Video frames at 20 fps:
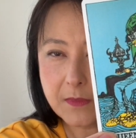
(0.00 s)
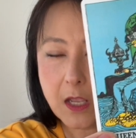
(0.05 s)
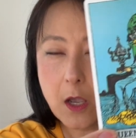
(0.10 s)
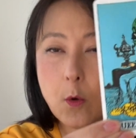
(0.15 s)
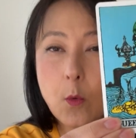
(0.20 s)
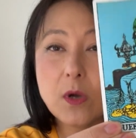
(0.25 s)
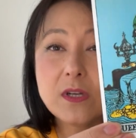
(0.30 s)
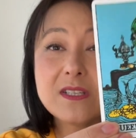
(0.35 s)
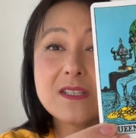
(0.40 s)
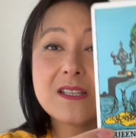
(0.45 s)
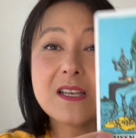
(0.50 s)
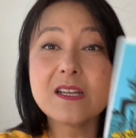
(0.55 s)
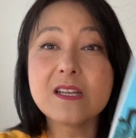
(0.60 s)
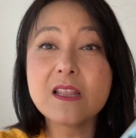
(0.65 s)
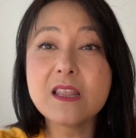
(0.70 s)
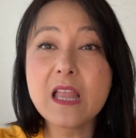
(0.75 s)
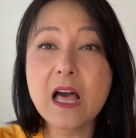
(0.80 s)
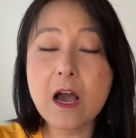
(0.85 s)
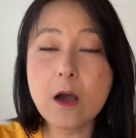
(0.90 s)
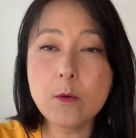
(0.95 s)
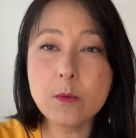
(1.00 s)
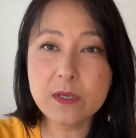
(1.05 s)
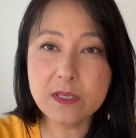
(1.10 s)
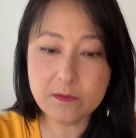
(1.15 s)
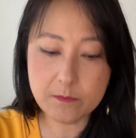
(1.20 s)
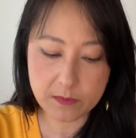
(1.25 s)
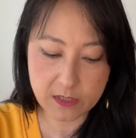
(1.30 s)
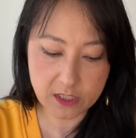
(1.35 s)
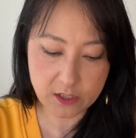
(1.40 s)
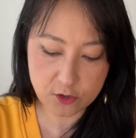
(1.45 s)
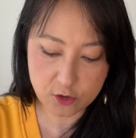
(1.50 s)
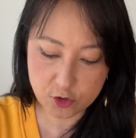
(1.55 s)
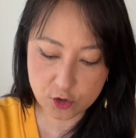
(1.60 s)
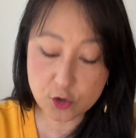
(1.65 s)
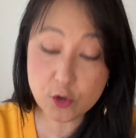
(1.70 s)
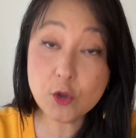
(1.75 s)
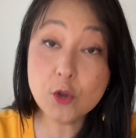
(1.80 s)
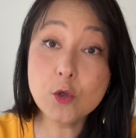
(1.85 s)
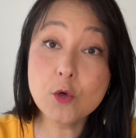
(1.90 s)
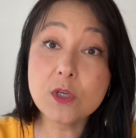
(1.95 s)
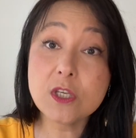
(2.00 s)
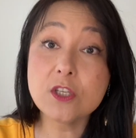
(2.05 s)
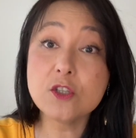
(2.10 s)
What is not allowing me to look